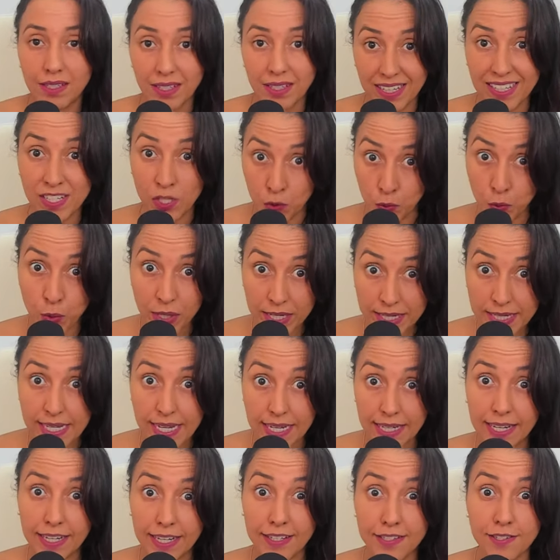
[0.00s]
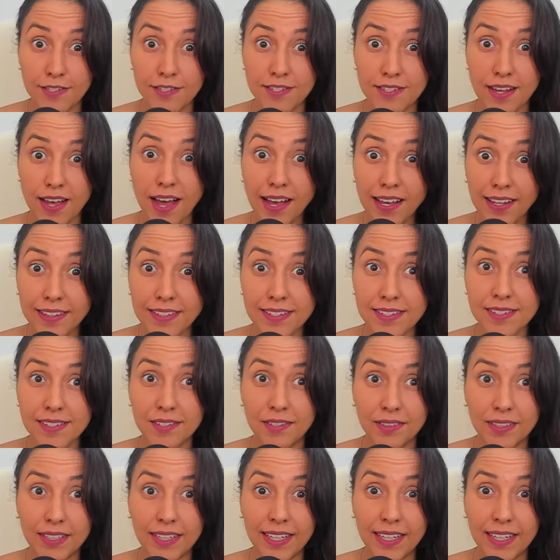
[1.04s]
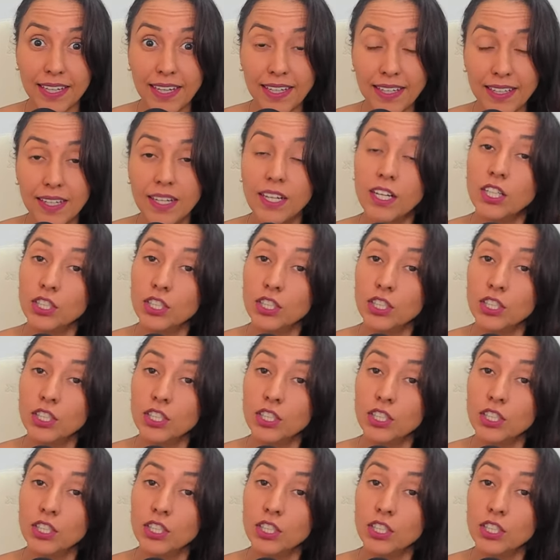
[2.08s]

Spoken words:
It's written exercise, okay?